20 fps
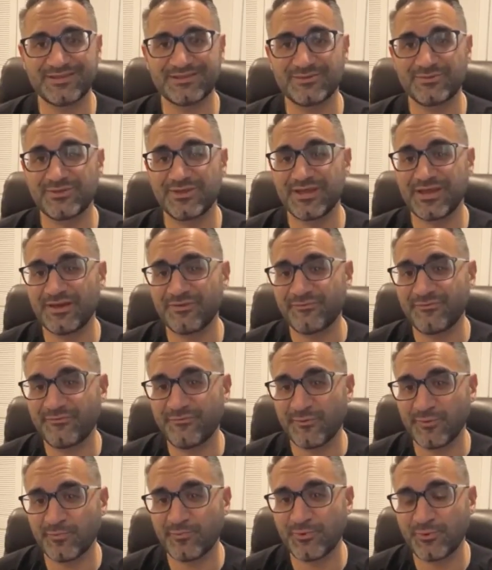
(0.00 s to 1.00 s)
and it's only got
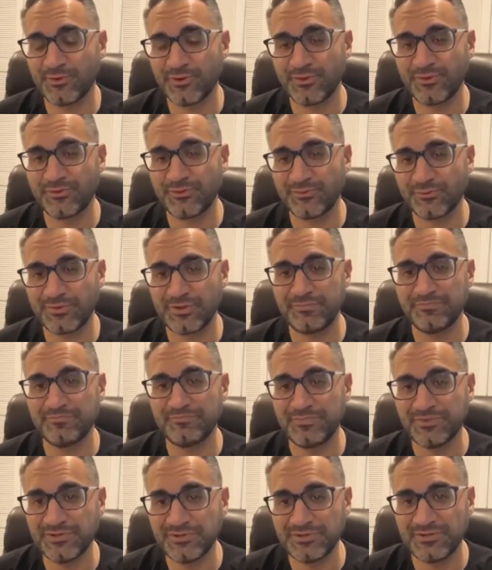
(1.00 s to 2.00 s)
4.3
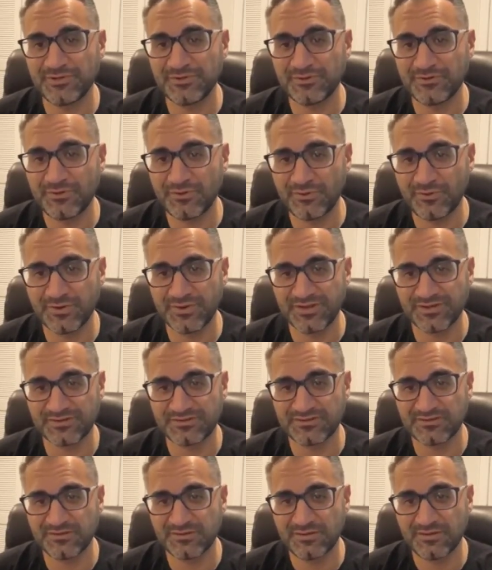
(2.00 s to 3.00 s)
million
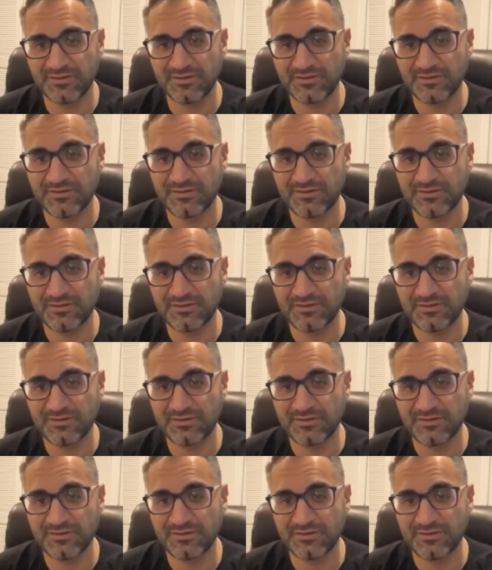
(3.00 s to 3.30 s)
coins